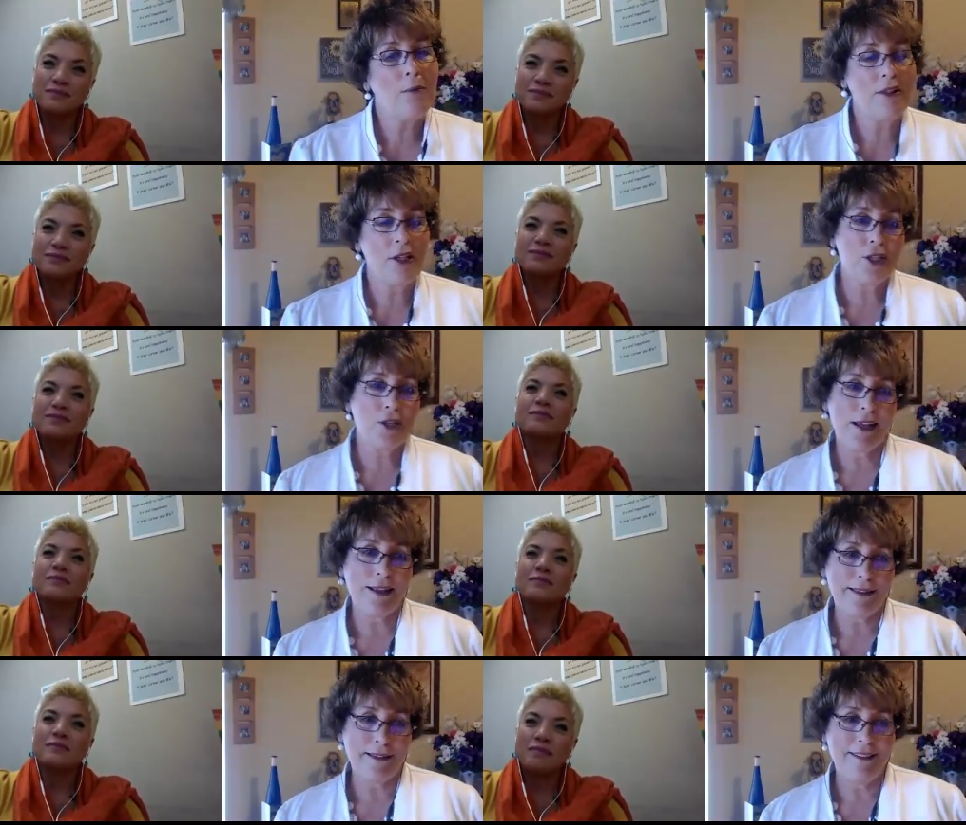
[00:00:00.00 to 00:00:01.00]
Speaker 1: by the strength
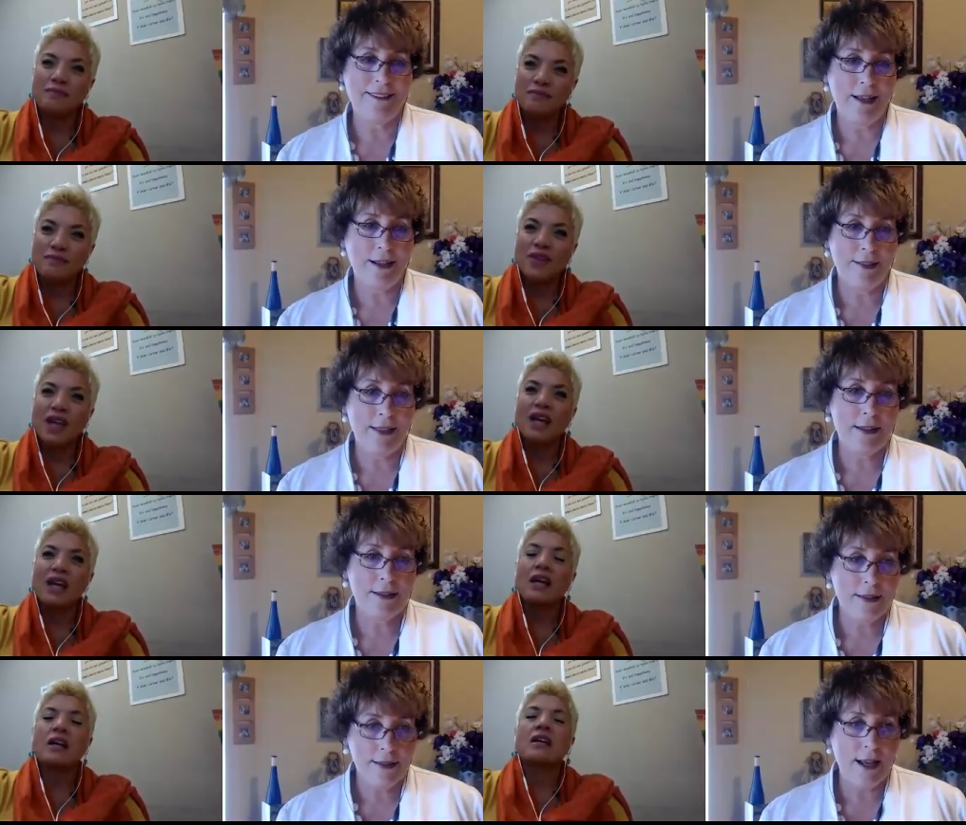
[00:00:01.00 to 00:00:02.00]
that, that
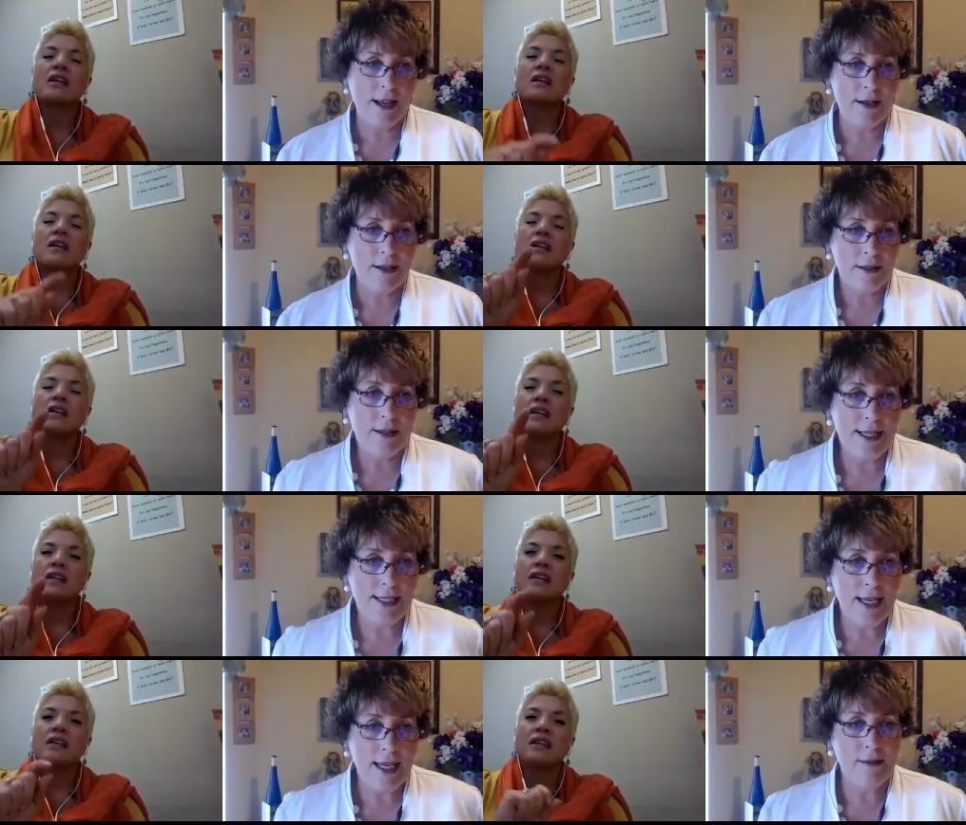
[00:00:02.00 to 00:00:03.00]
they, they
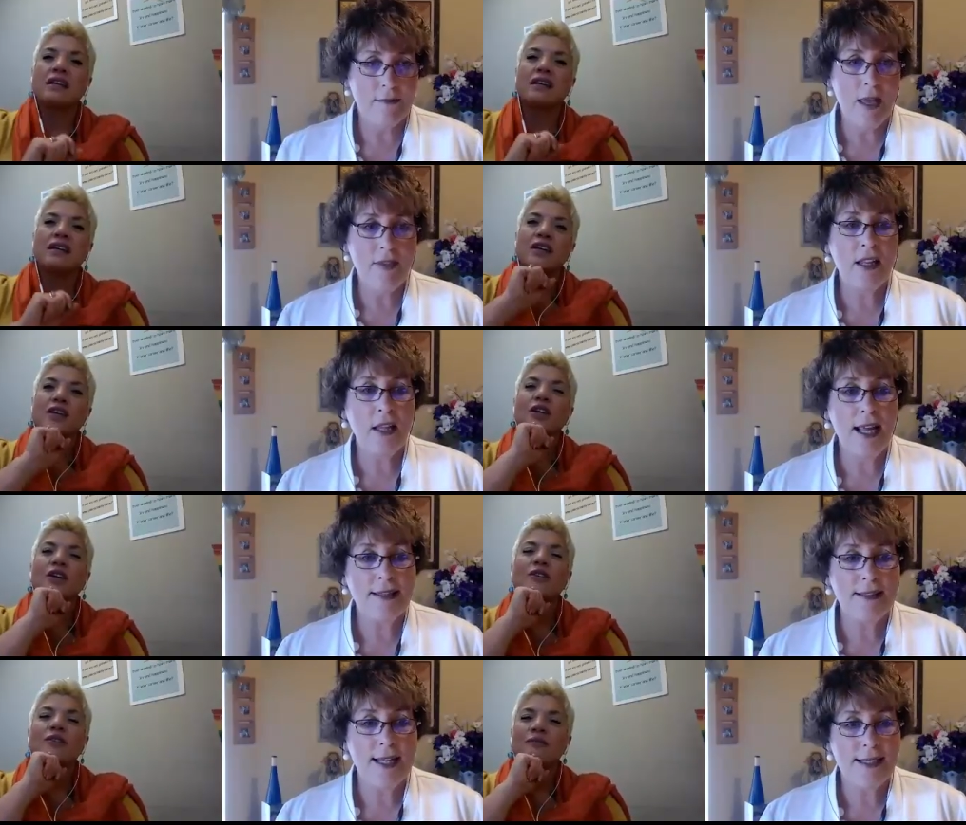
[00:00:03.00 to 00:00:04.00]
see and the light yeah.
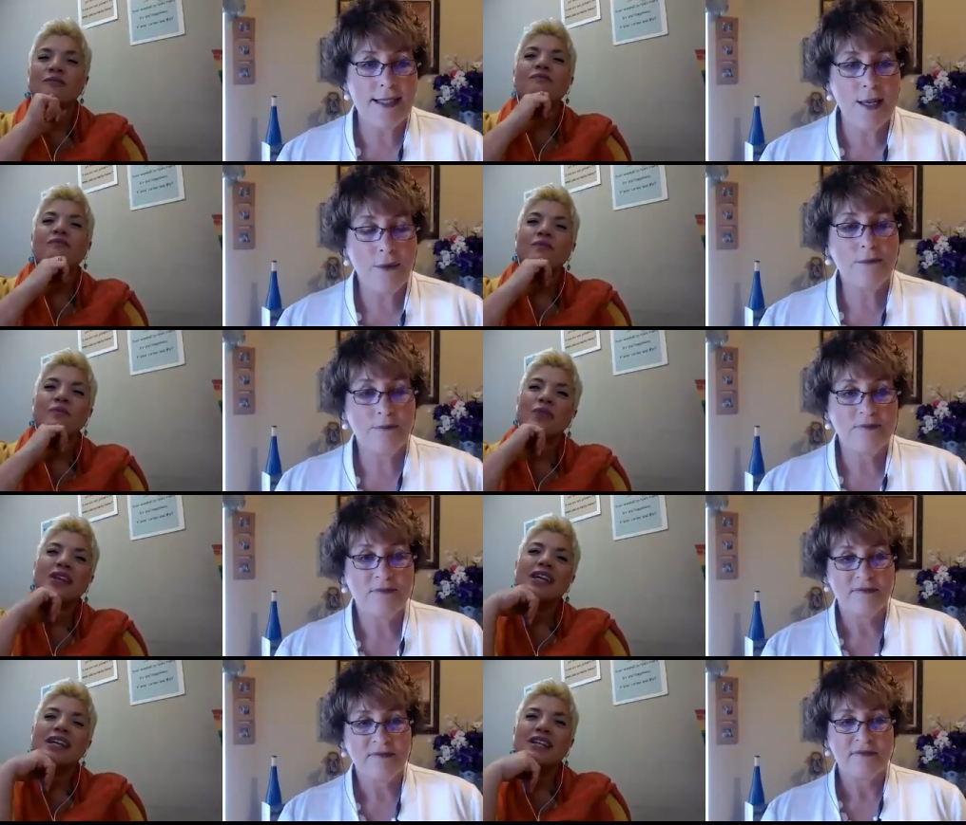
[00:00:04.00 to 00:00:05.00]
that they see.
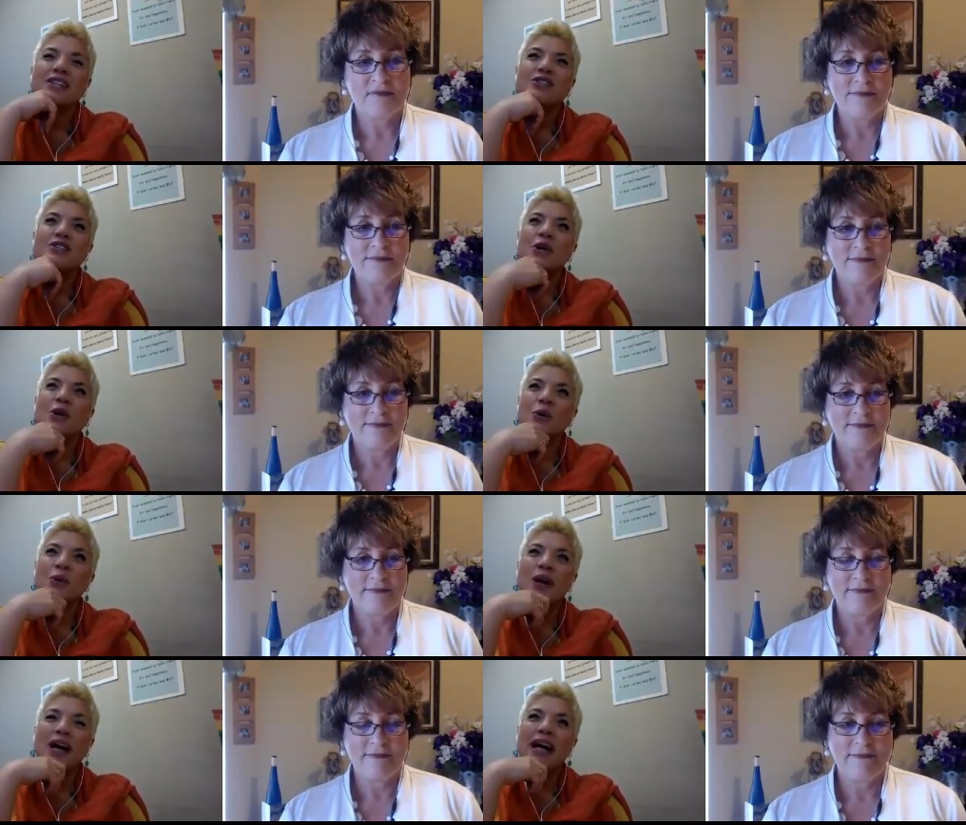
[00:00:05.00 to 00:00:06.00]

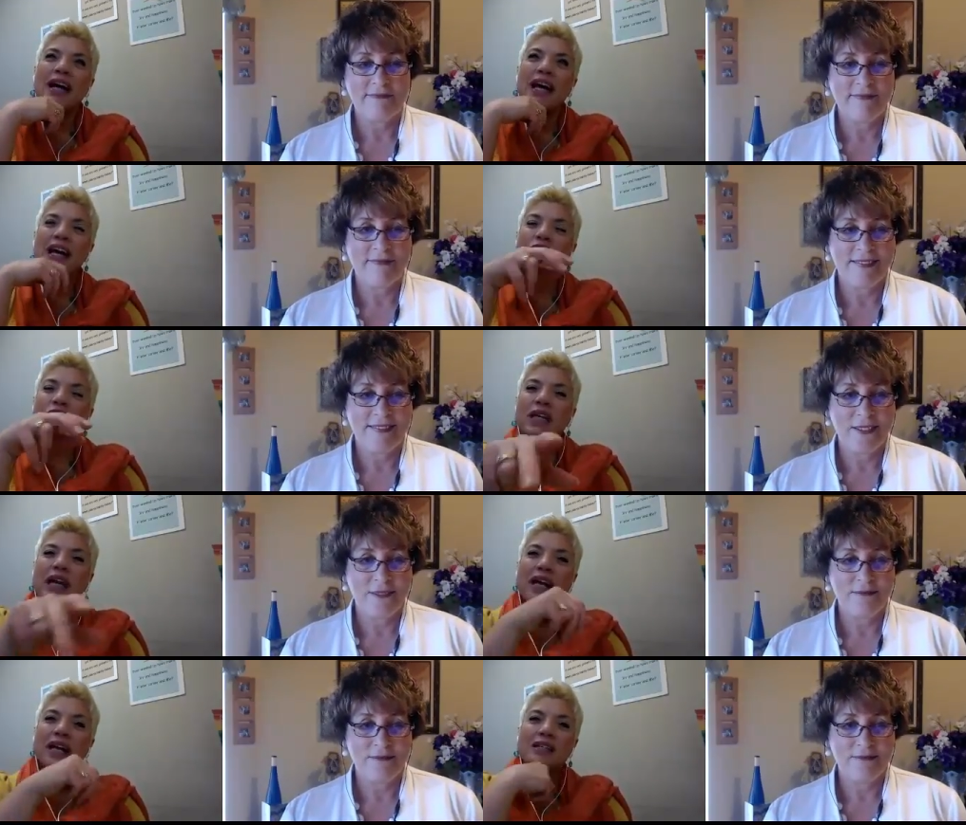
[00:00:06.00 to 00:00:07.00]
Speaker 2: So I actually
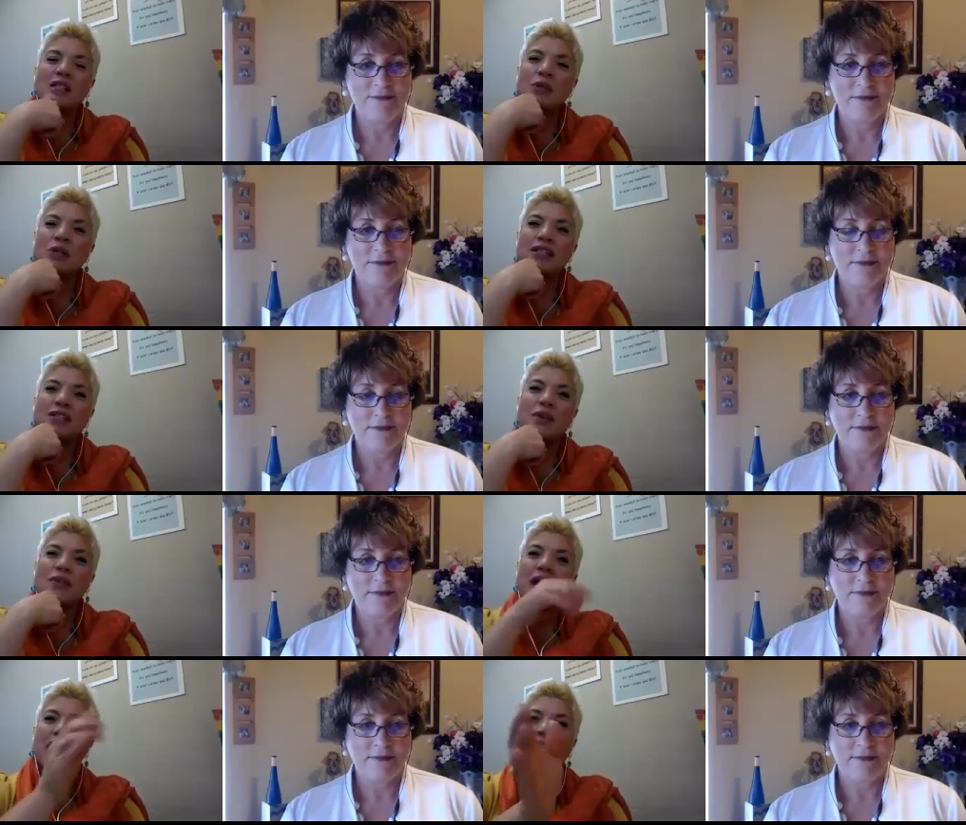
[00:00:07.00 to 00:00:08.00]
had an experience with
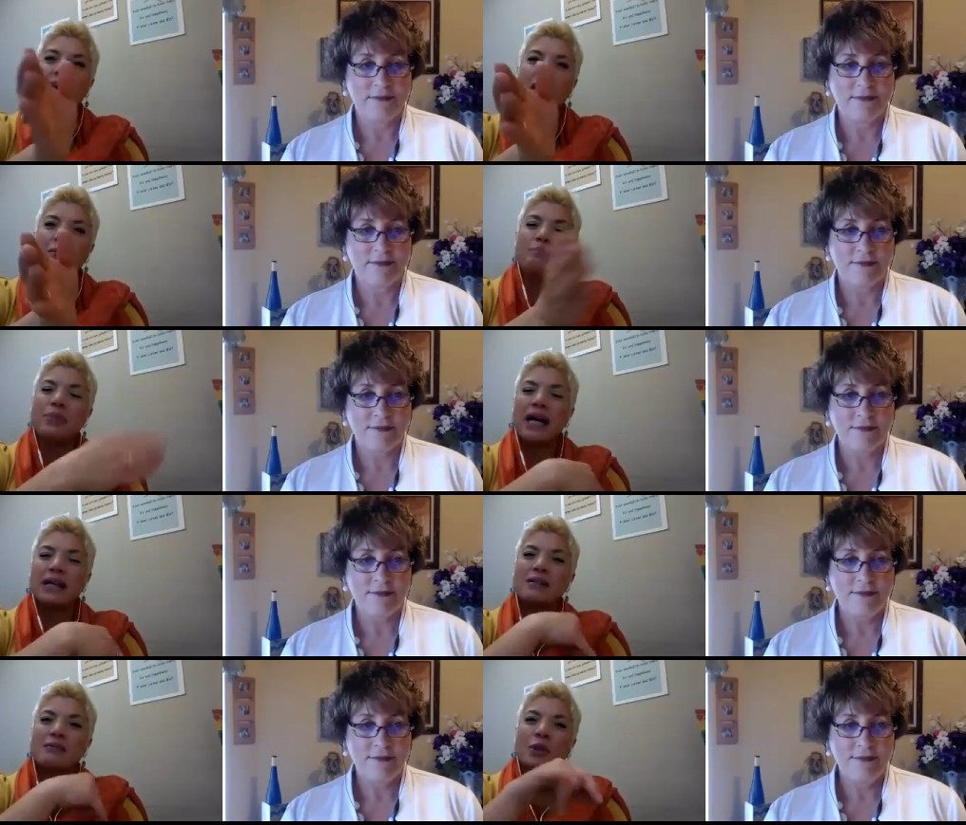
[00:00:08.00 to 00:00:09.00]
that. I had a
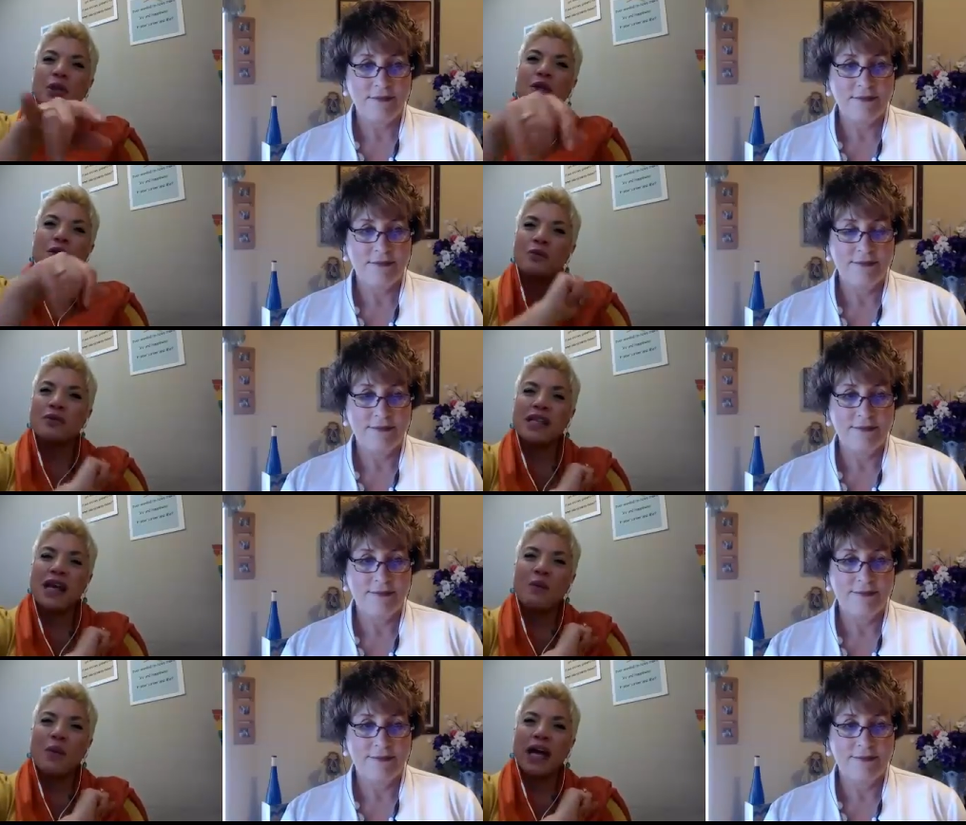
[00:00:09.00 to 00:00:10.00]
past employer that was
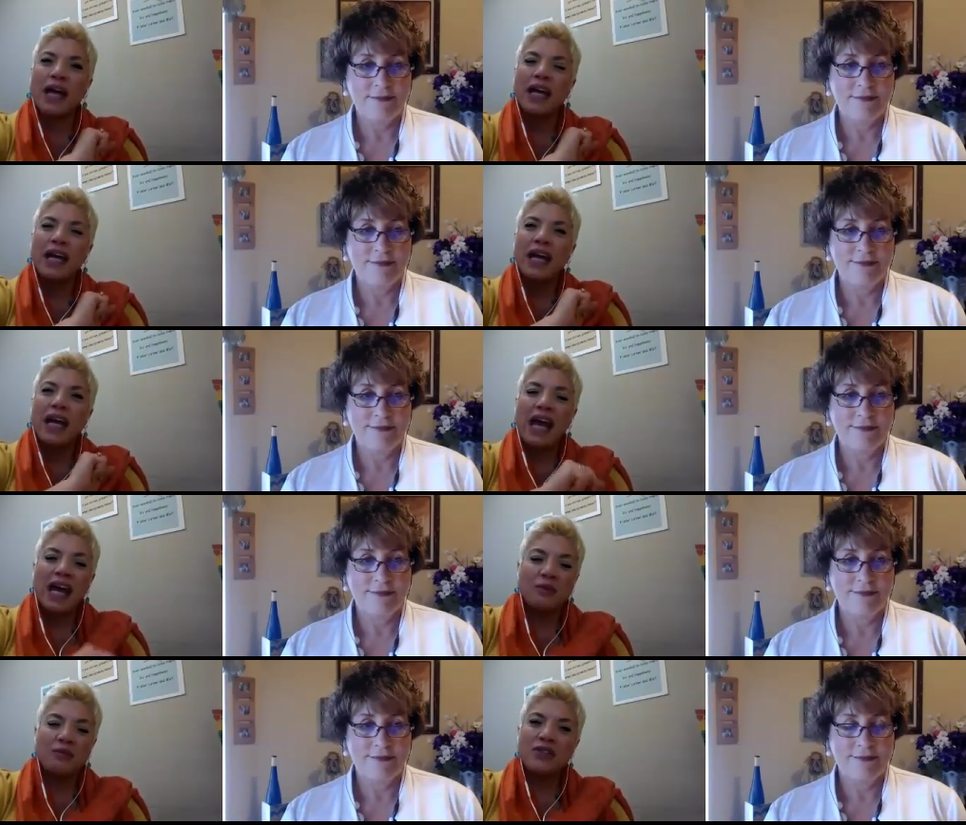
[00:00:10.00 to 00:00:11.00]
that way. And it was